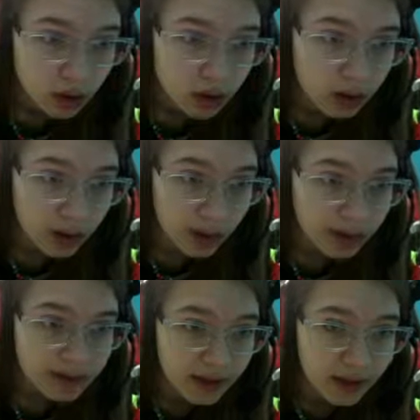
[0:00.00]
as
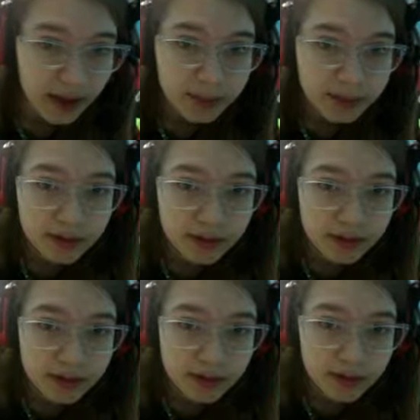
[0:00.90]
that happens,
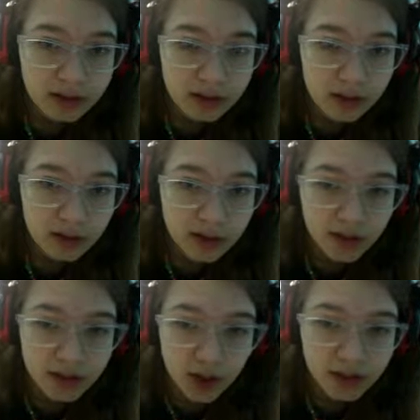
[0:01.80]
it continues to go
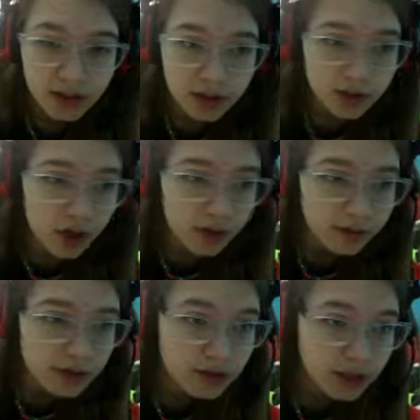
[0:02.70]
dark until it's off the
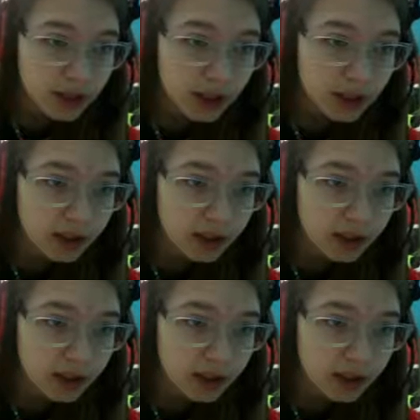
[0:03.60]
screen.